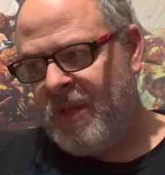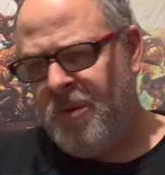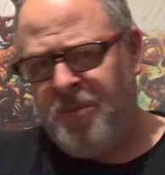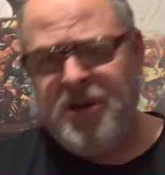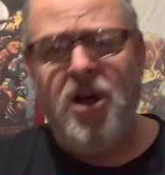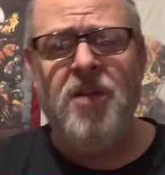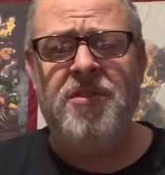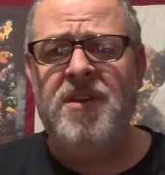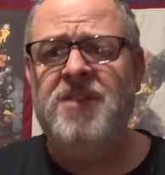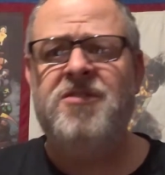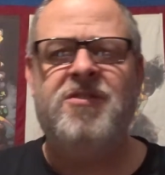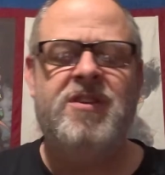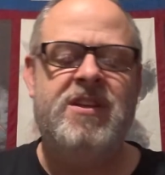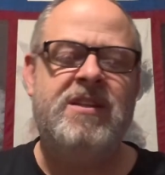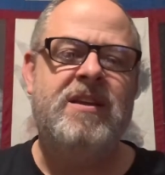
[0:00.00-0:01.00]
But all
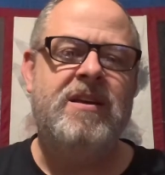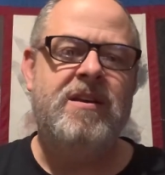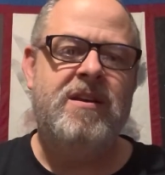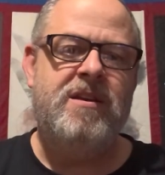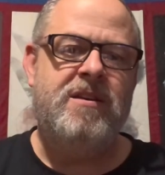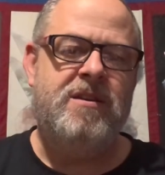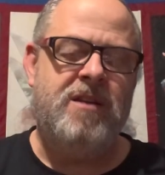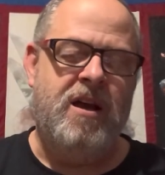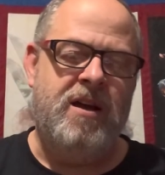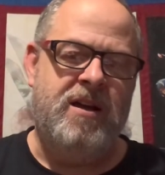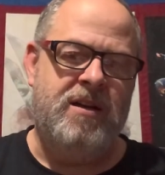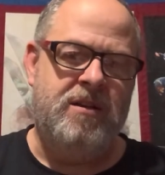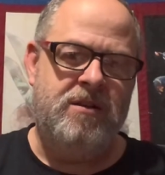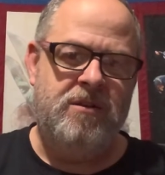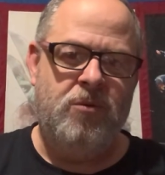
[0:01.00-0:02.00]
things that
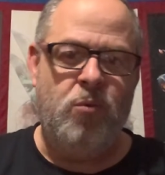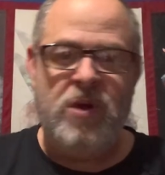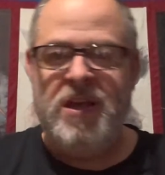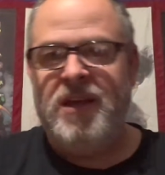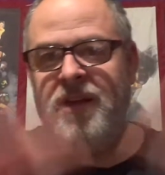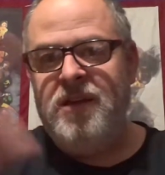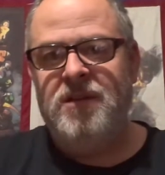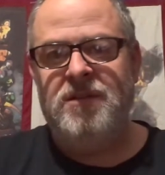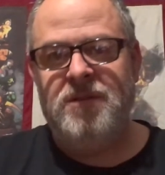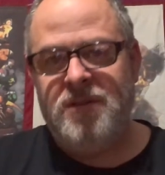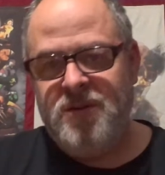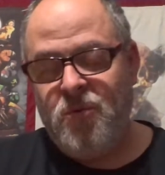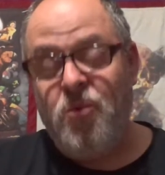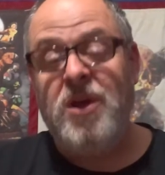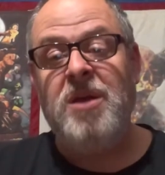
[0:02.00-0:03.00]
we
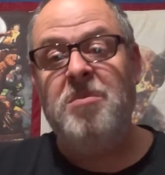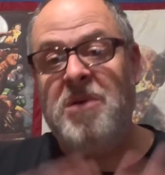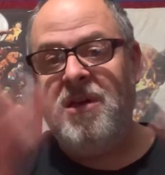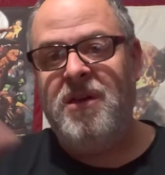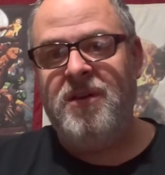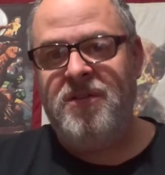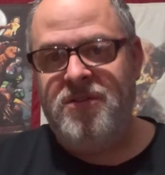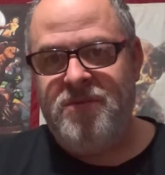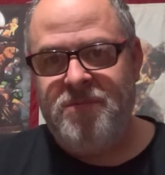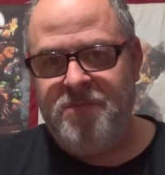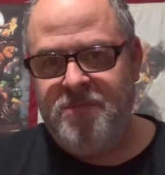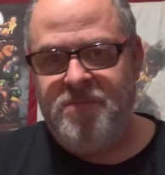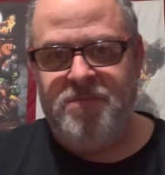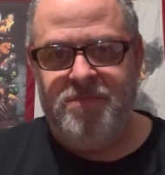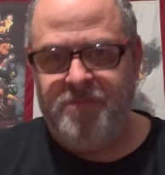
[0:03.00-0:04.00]
being
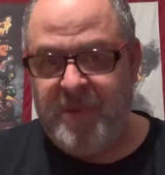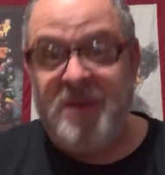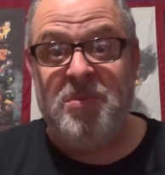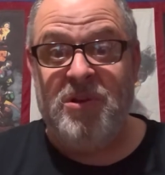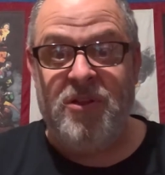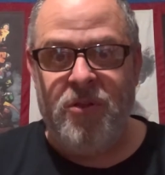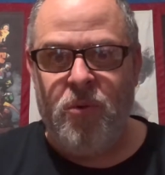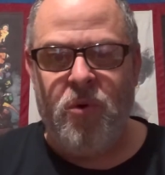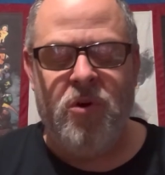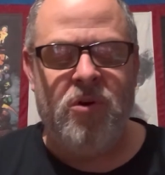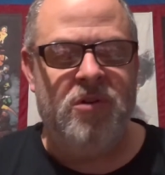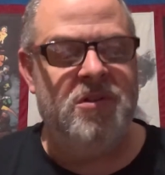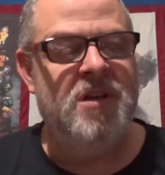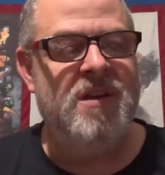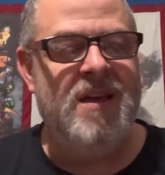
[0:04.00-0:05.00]
people in the
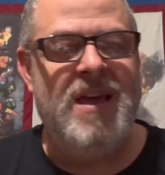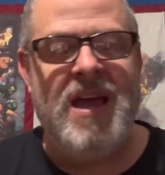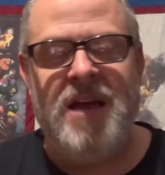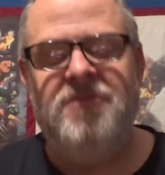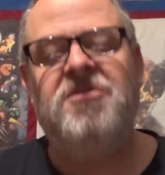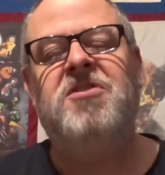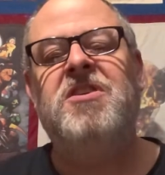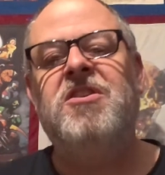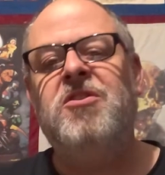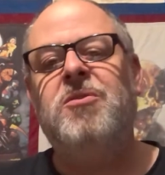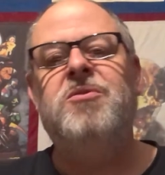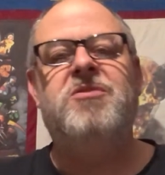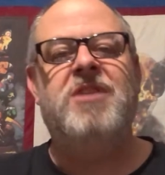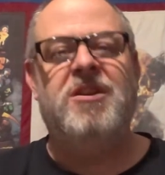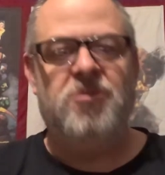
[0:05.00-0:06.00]
world, have seen
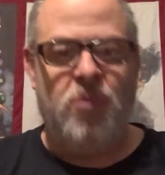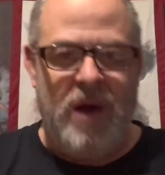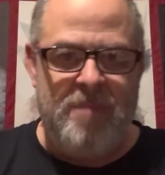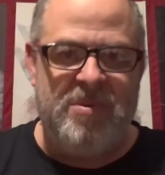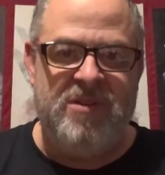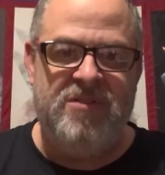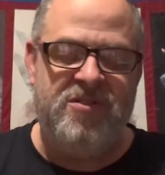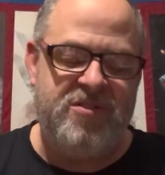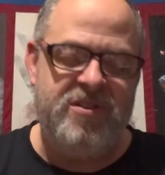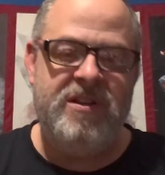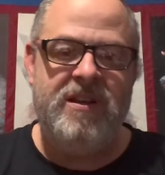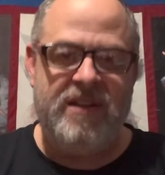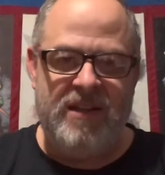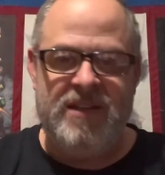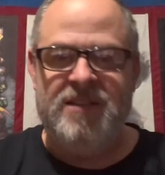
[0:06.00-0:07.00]
used as weapons
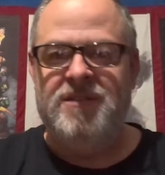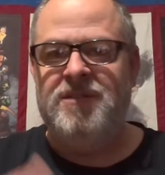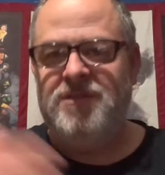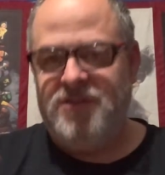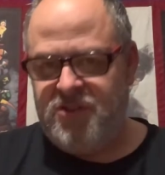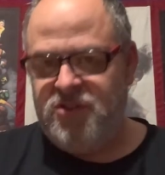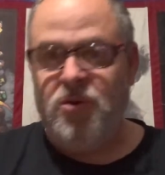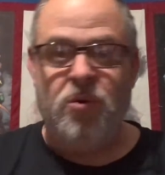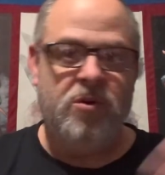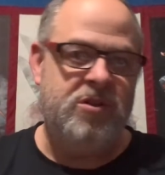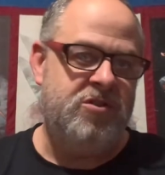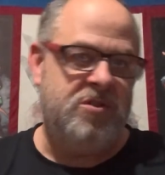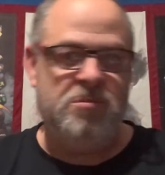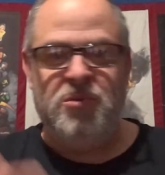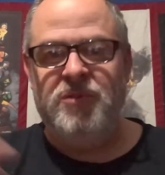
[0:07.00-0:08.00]
in
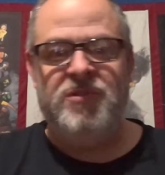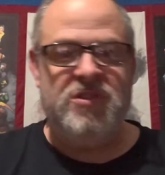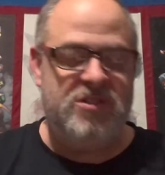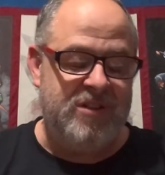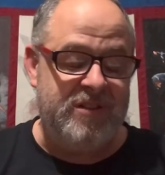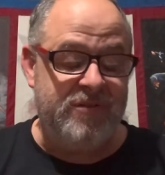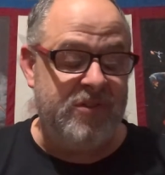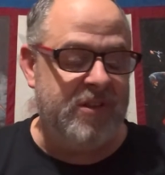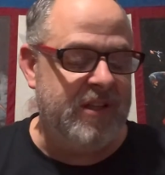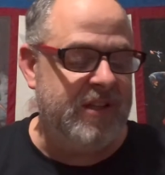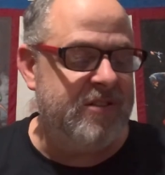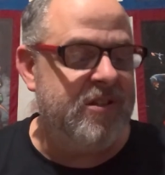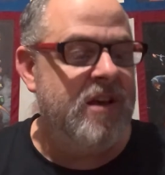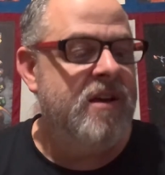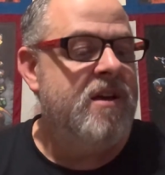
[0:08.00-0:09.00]
stories and movies and different
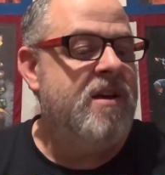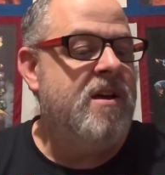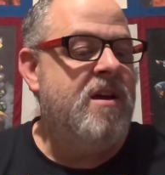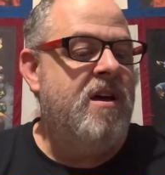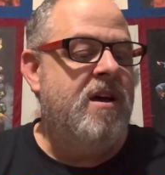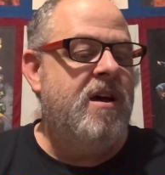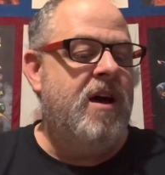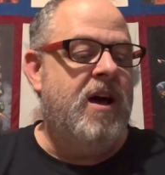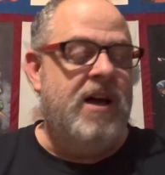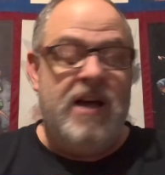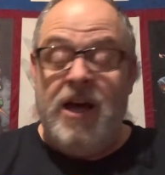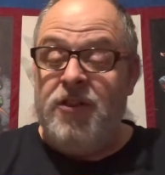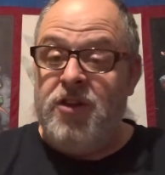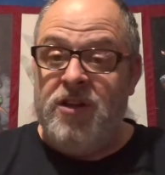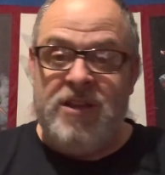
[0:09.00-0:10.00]
things.
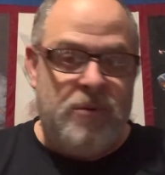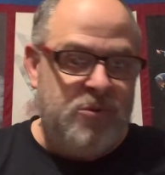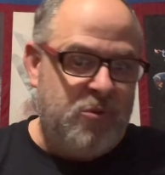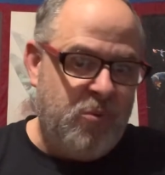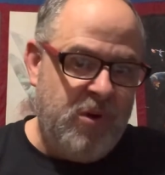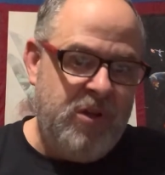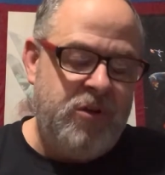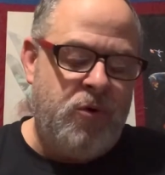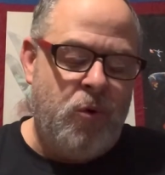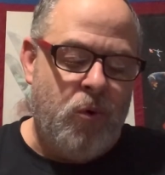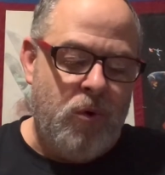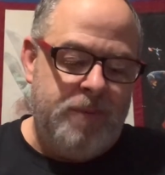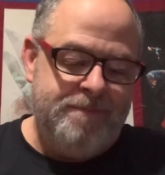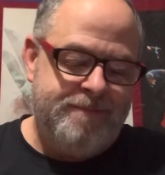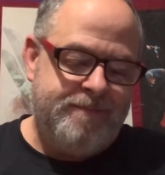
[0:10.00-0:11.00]
I thought that was really
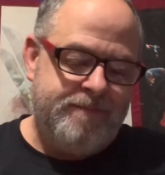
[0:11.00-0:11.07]
cool.